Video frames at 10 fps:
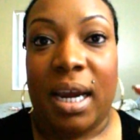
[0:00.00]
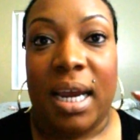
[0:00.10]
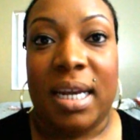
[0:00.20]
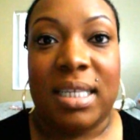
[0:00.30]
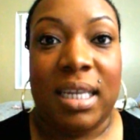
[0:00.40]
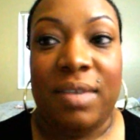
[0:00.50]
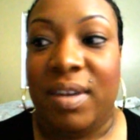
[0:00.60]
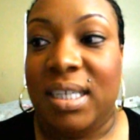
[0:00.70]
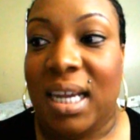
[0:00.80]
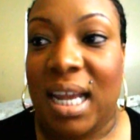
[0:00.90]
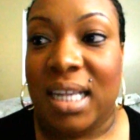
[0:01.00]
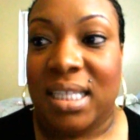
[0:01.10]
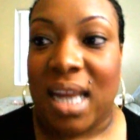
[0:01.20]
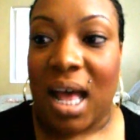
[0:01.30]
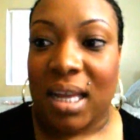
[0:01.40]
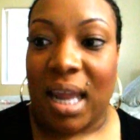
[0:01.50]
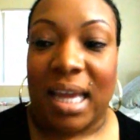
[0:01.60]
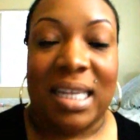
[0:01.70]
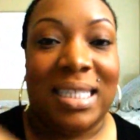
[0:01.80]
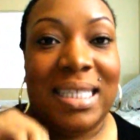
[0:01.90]
It doesn't leave a dent. It's not
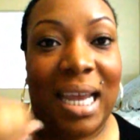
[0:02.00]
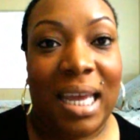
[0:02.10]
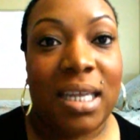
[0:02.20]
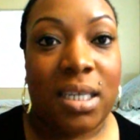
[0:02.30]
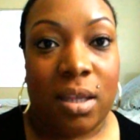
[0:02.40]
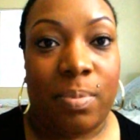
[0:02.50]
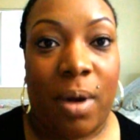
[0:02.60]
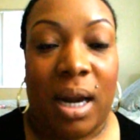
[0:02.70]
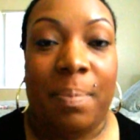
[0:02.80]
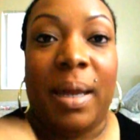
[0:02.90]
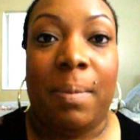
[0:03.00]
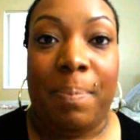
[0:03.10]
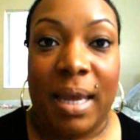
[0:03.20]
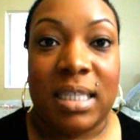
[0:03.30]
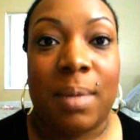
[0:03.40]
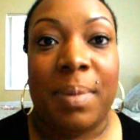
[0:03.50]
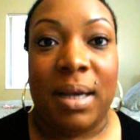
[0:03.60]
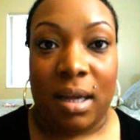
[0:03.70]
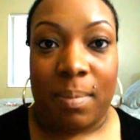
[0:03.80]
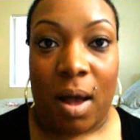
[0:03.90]
like it's digging into the product, but it picks up a
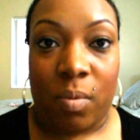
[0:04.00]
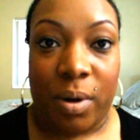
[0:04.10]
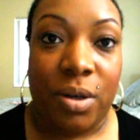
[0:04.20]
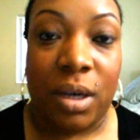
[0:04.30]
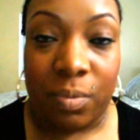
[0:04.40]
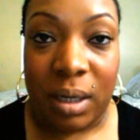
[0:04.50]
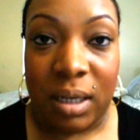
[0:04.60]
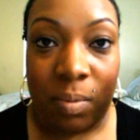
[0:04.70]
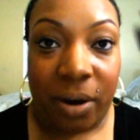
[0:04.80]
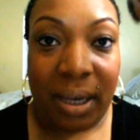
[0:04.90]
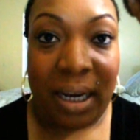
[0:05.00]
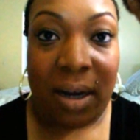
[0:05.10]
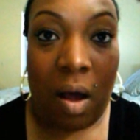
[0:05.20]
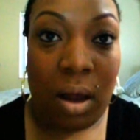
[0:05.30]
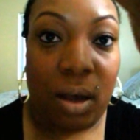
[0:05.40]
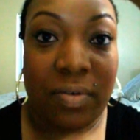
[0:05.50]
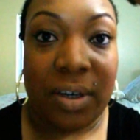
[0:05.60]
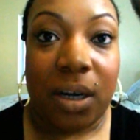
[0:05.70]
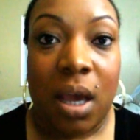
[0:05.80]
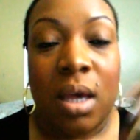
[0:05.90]
good amount where you can really work it in all over.